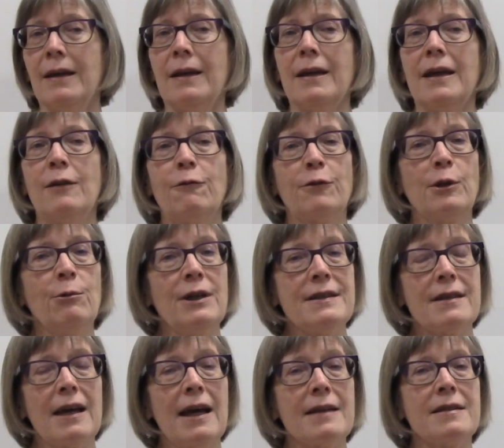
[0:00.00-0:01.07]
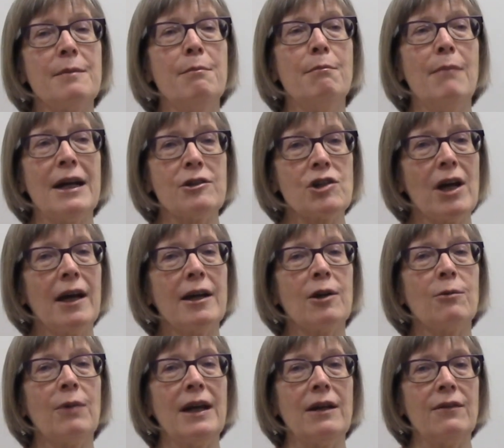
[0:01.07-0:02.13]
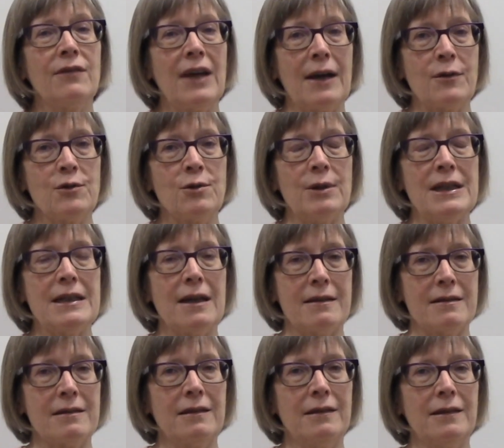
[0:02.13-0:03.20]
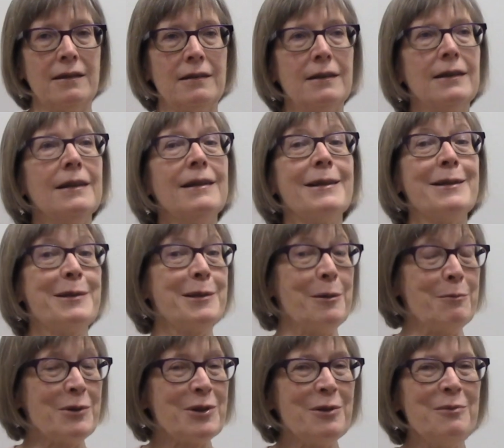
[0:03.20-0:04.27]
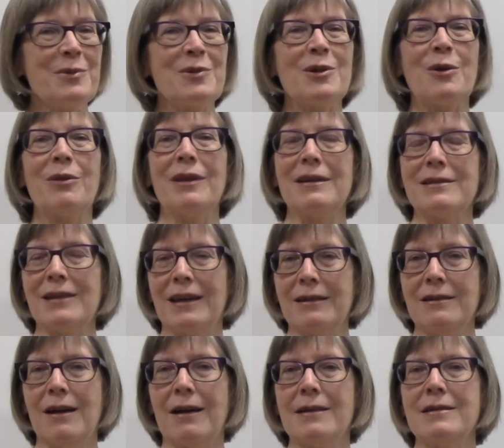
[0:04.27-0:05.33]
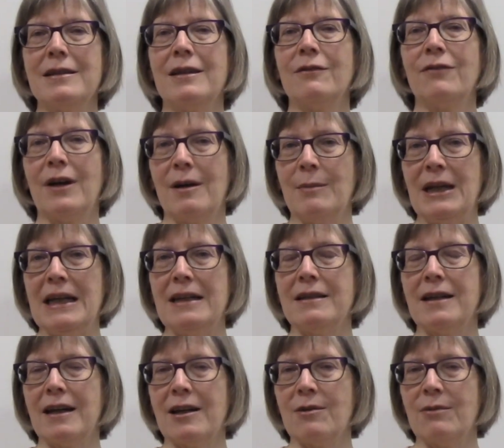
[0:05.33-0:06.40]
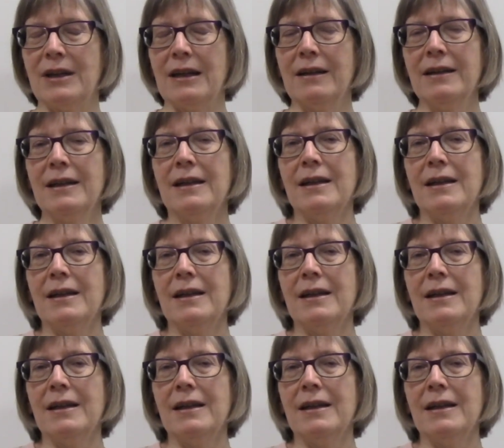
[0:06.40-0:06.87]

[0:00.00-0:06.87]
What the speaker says: Influenza has a much higher rate of gastrointestinal symptoms, so things like nausea, vomiting, diarrhea.